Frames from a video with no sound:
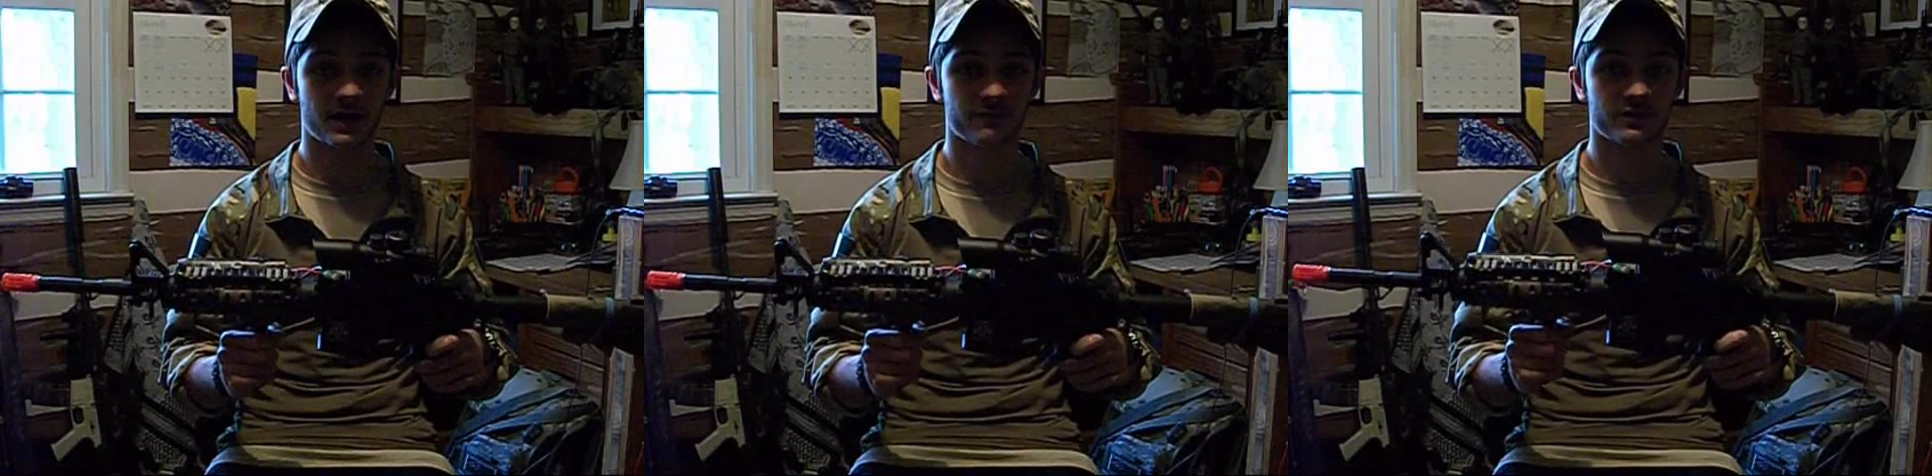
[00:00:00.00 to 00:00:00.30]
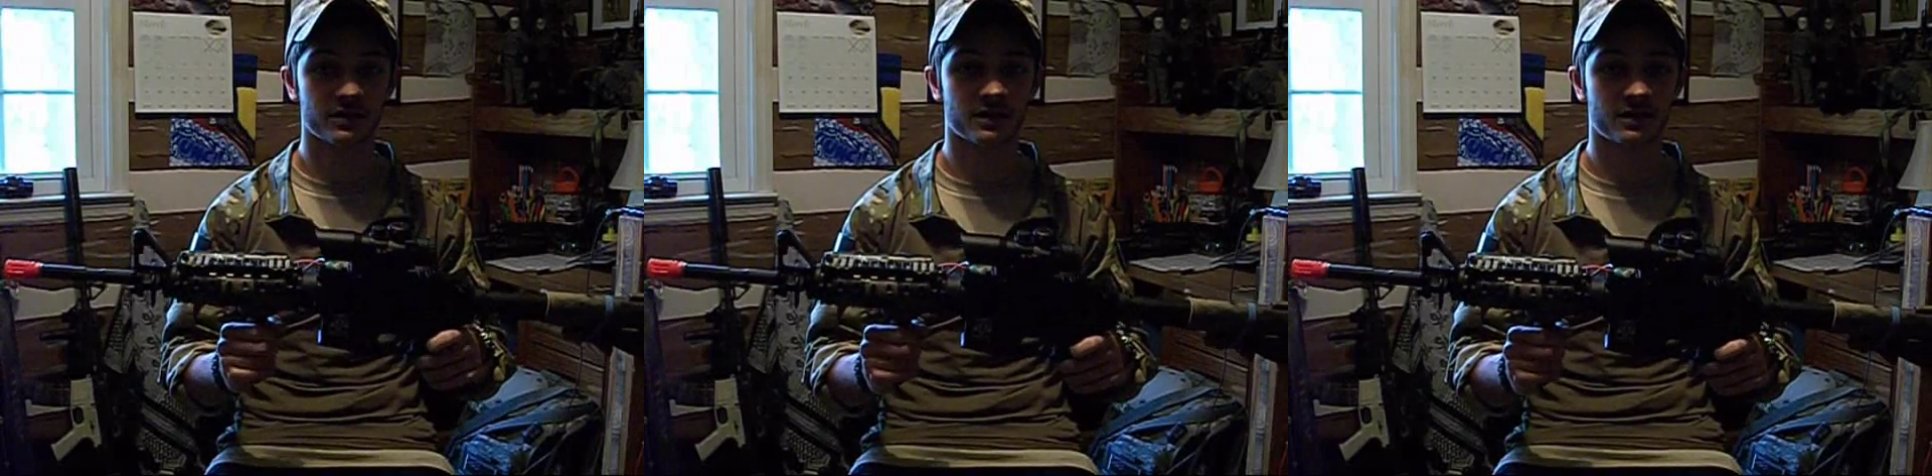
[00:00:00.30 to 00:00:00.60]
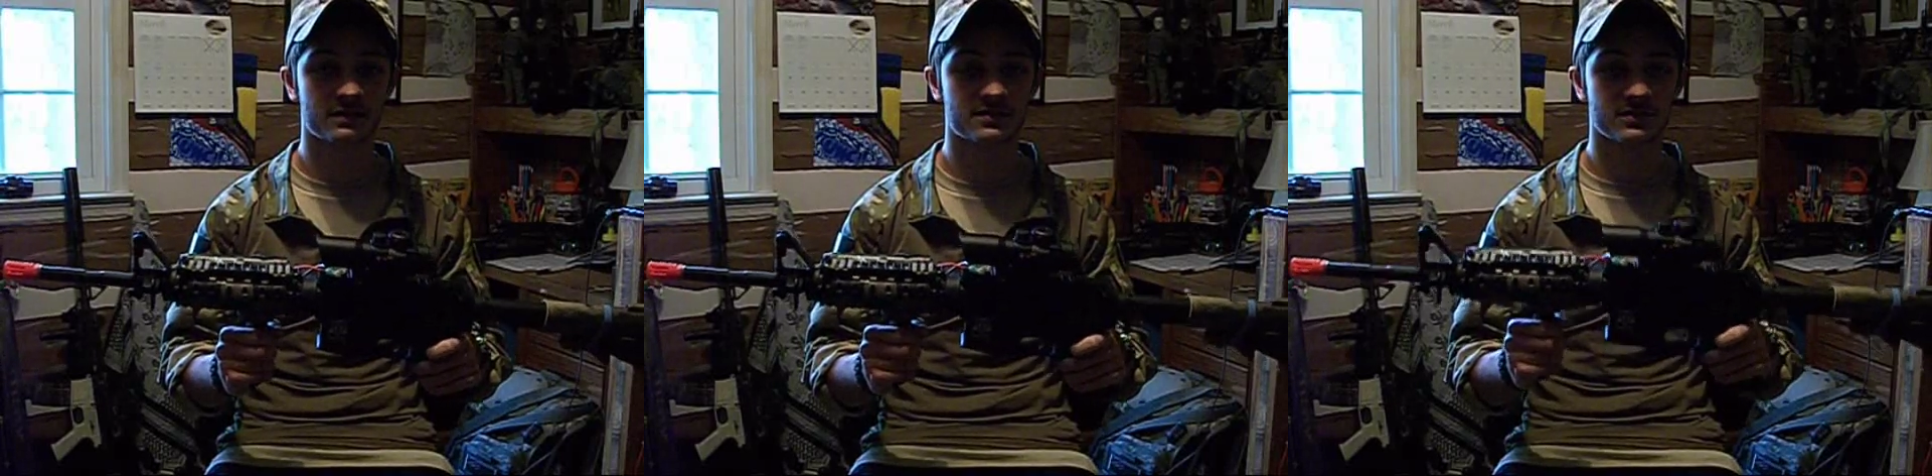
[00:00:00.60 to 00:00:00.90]
have
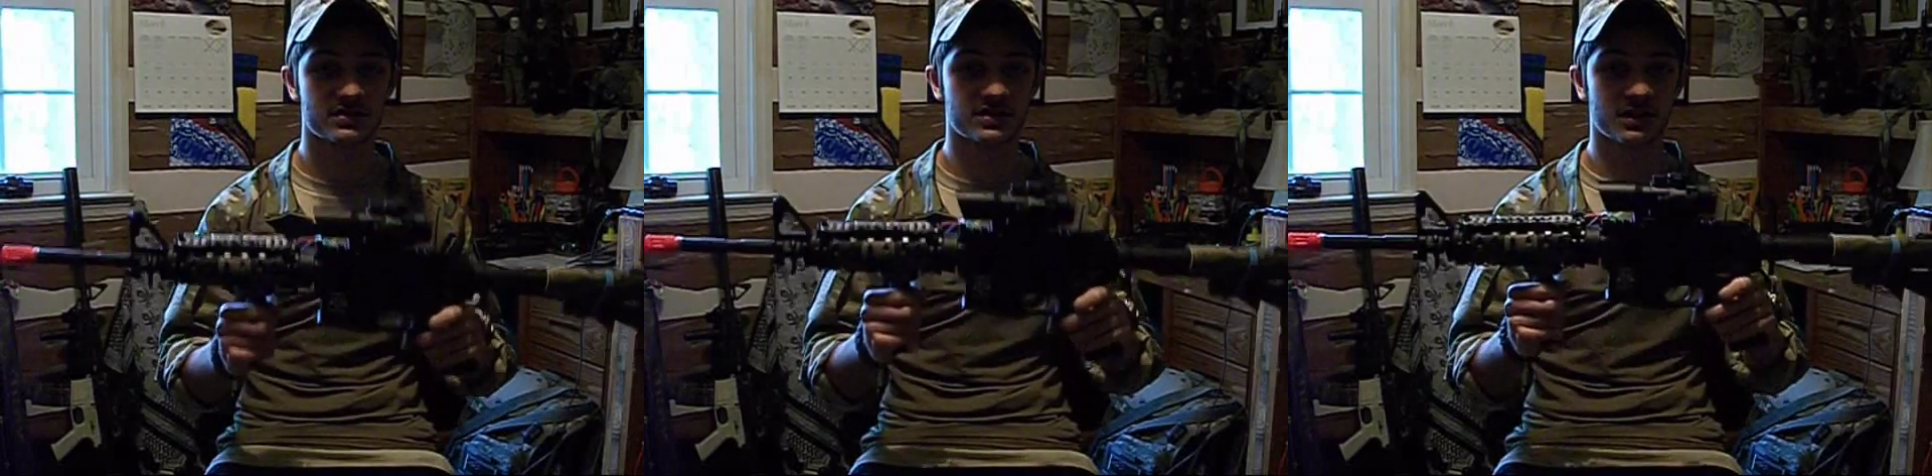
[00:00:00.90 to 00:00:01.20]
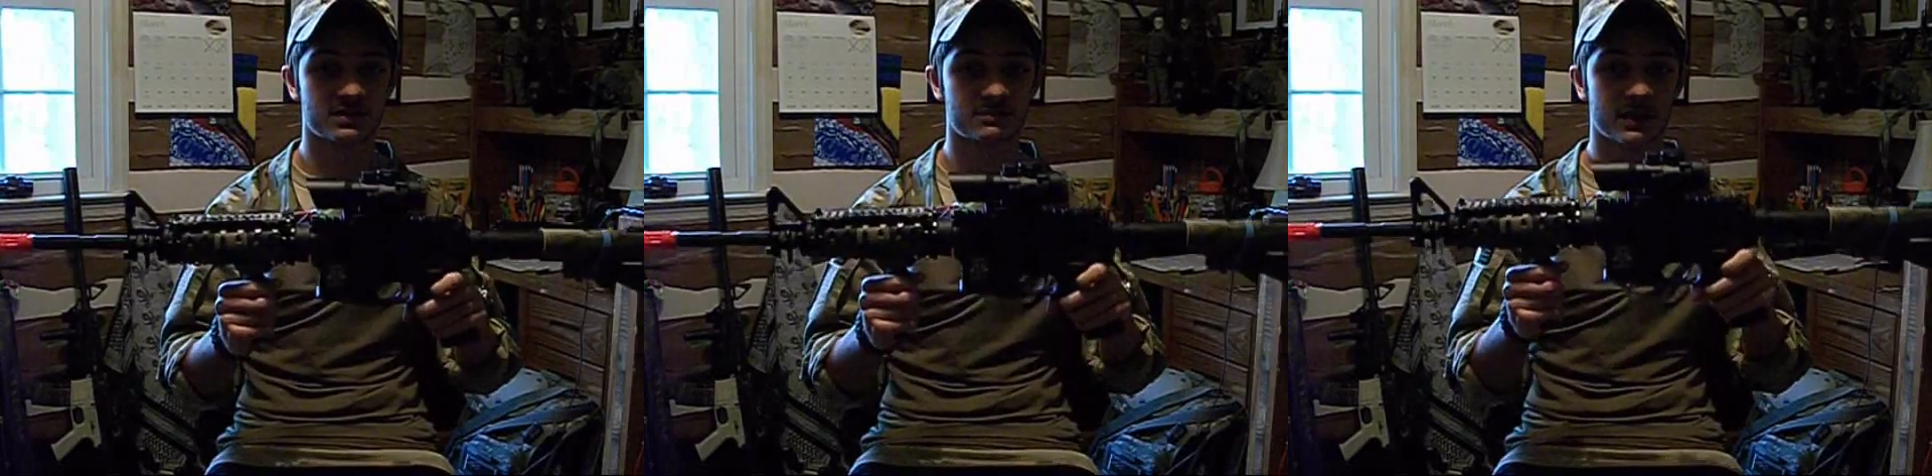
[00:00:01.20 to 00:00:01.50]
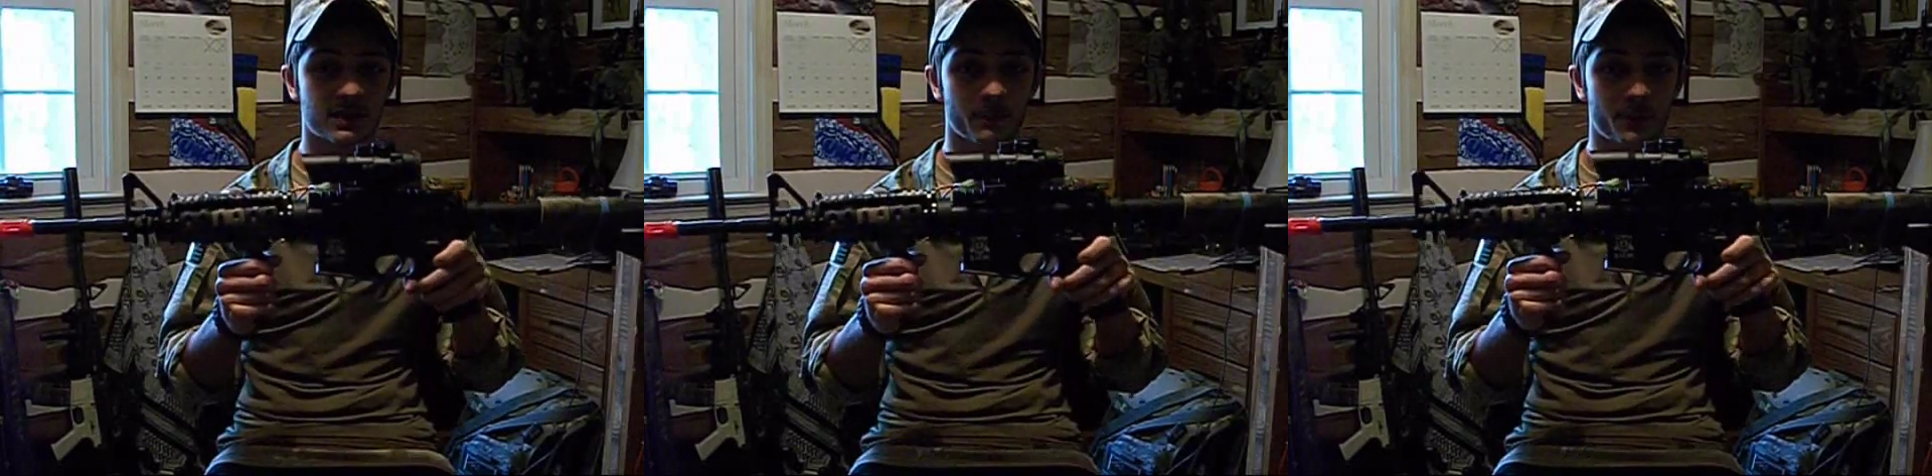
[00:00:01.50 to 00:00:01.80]
done to this gun to
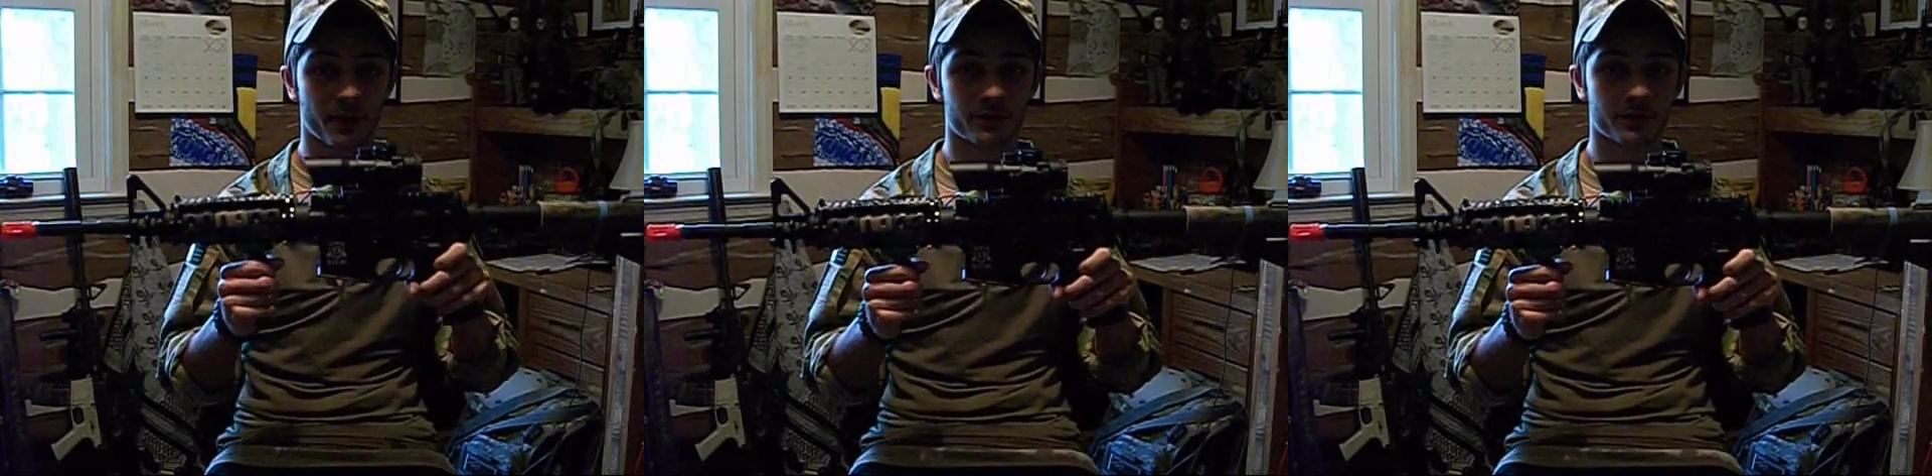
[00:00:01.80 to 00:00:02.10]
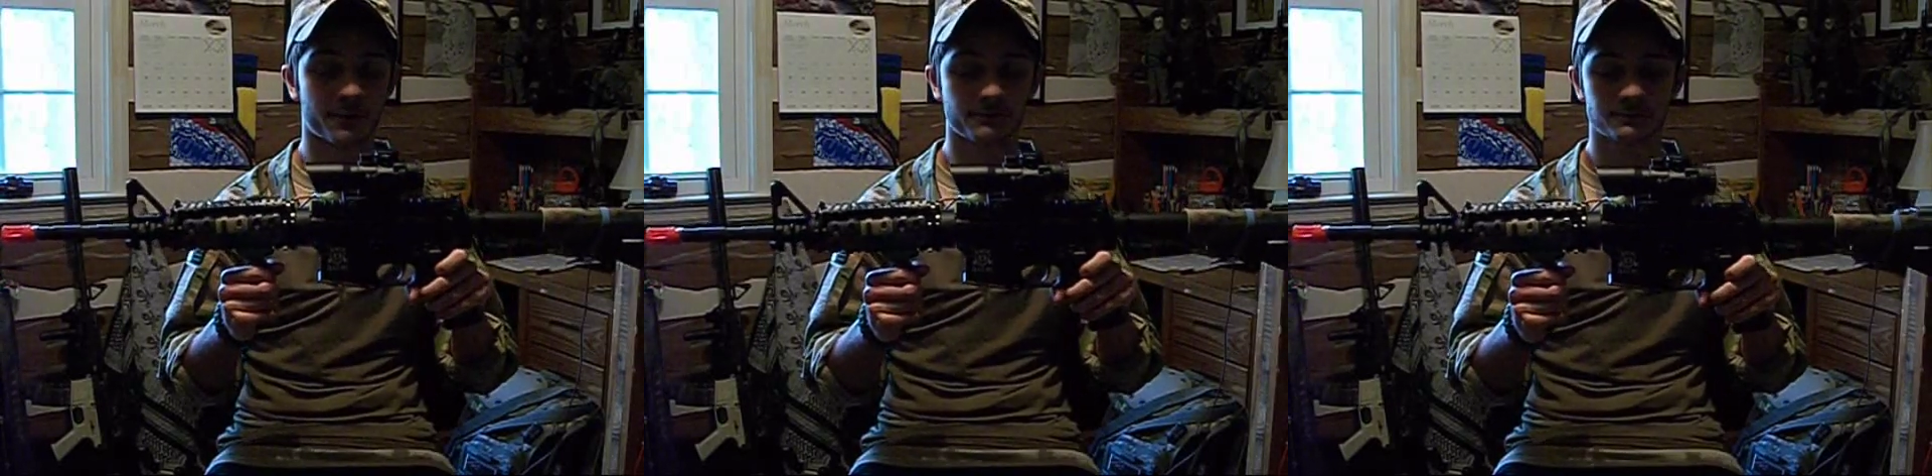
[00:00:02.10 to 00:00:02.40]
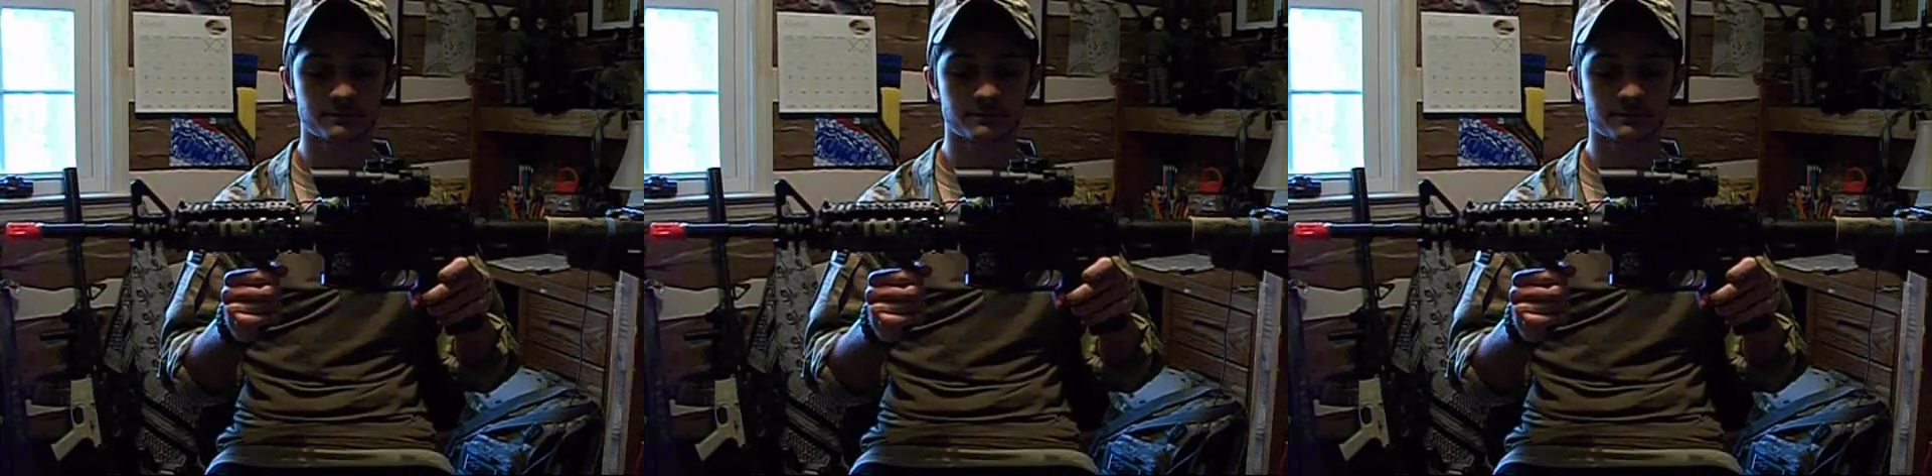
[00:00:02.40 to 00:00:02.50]
make it better